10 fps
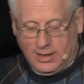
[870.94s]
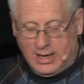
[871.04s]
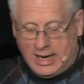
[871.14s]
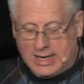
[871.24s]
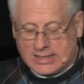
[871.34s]

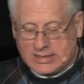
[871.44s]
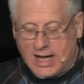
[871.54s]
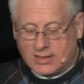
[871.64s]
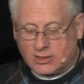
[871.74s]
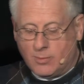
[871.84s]
It is
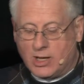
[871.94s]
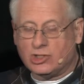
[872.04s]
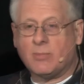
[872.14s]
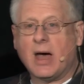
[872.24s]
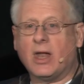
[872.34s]
not so
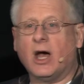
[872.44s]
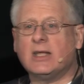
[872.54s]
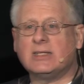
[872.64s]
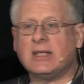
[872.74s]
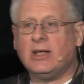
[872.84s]
much about
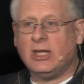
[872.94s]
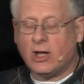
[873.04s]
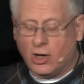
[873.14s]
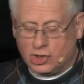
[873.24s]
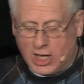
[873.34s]
us sending
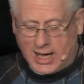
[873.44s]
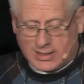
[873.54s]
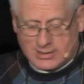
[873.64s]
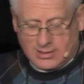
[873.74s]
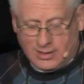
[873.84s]
our
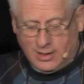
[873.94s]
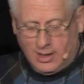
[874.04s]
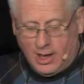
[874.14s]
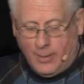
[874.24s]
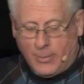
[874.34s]
checks,
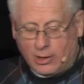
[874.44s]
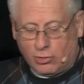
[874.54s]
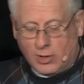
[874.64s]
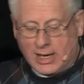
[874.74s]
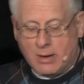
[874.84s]
but
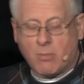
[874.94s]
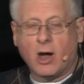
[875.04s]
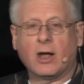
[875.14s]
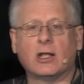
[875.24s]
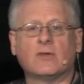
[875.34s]
creating
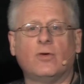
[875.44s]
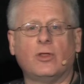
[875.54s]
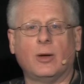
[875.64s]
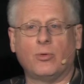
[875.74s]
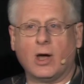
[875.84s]
markets for
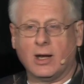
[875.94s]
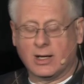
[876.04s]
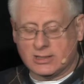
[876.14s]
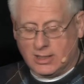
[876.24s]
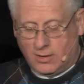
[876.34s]
their
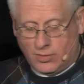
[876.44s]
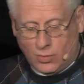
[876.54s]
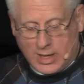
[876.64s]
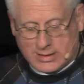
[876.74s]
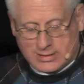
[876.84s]
products here in the
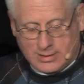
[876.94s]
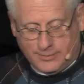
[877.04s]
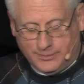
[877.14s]
West.